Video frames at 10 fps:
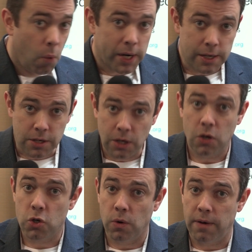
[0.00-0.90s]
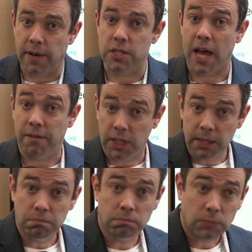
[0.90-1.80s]
We continue to invest
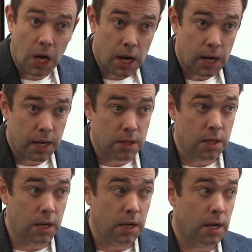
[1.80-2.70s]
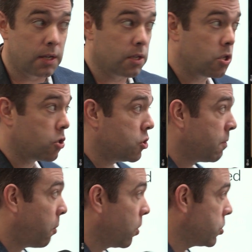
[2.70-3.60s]
heavily in the decision
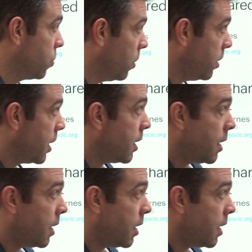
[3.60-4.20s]
support tool.